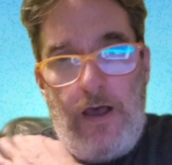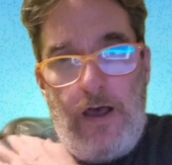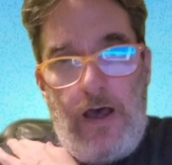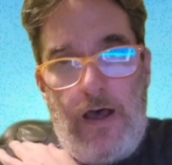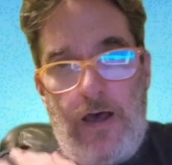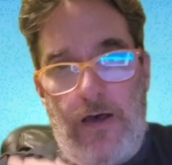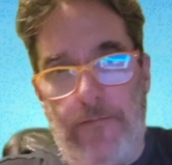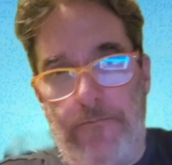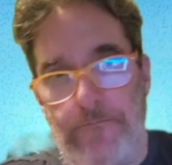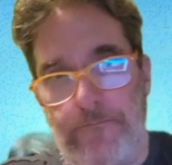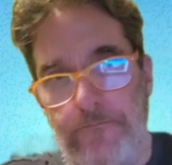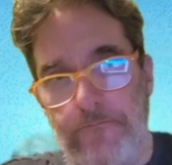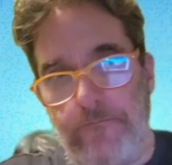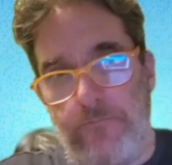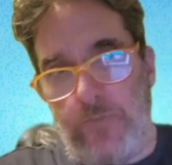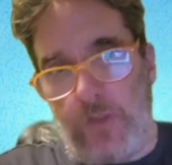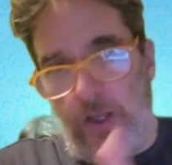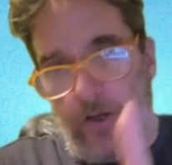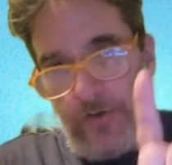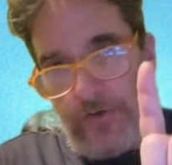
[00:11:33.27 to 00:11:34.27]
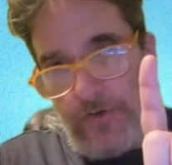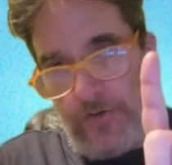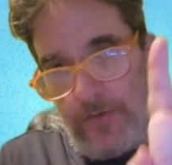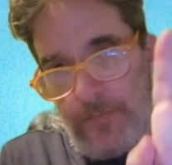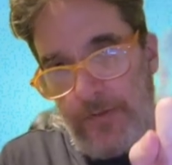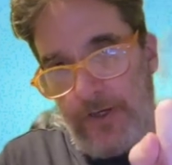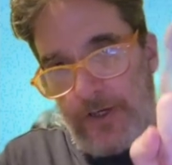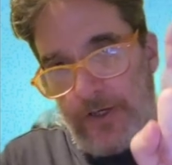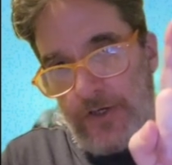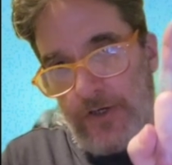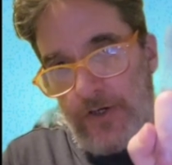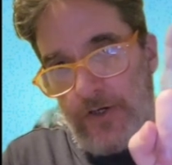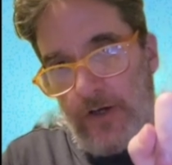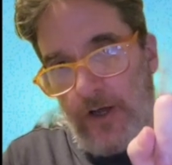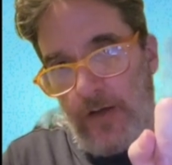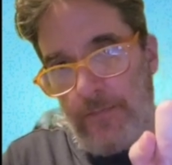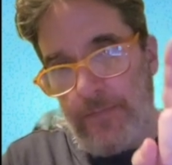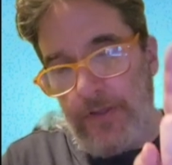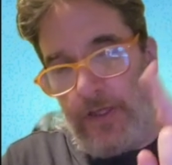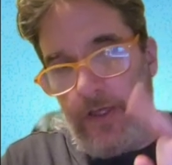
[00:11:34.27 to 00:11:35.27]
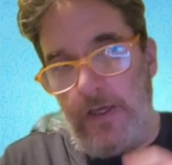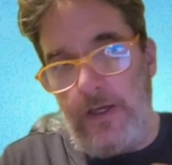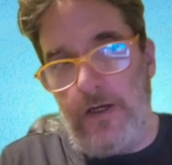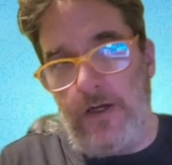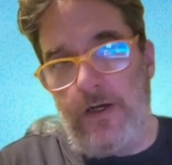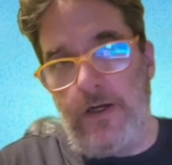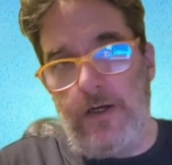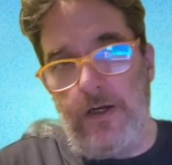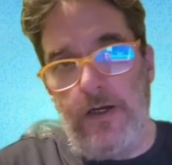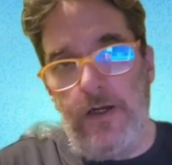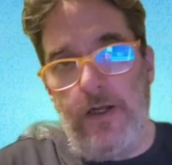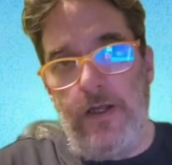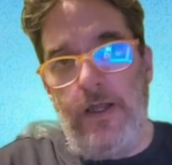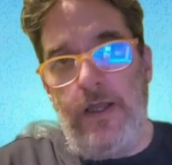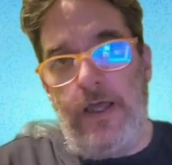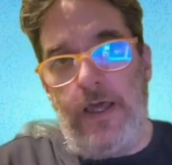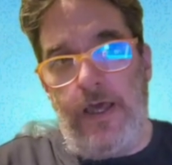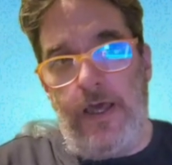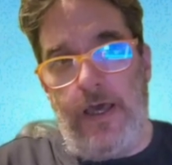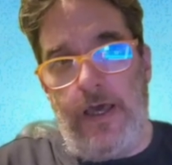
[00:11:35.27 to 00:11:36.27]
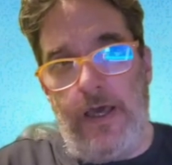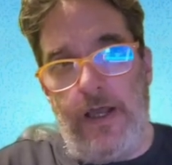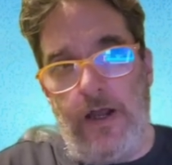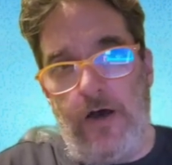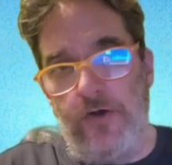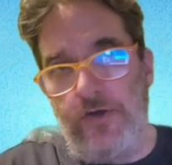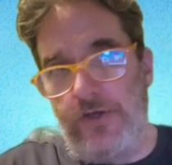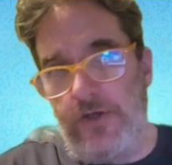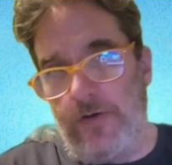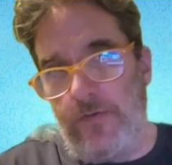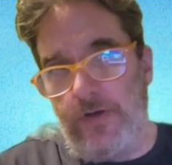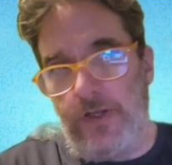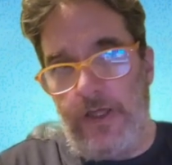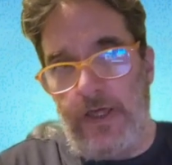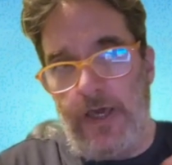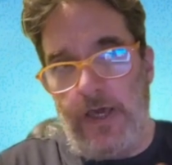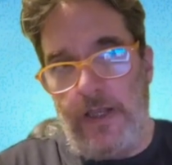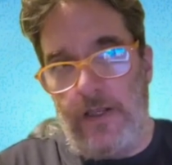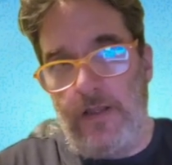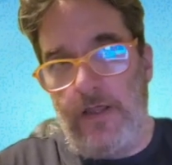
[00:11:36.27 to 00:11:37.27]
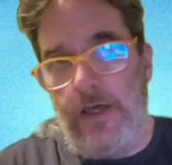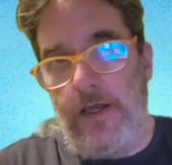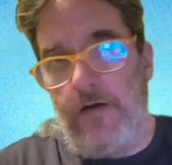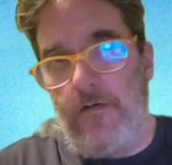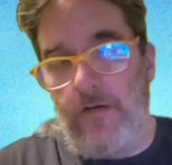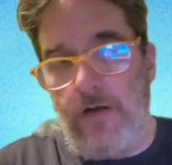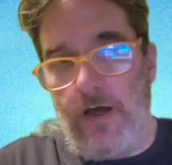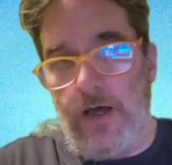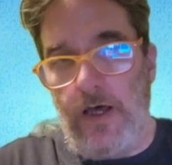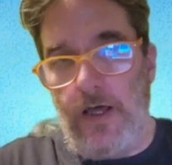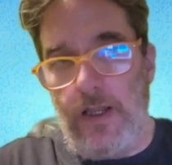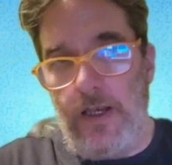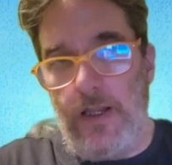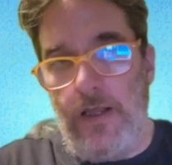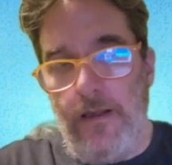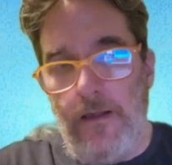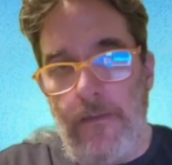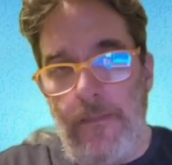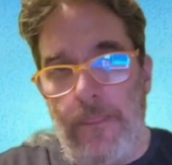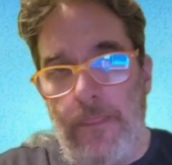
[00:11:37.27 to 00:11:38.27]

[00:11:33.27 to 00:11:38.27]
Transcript: Um, I'll show the picture up here, and I'll show it again later on.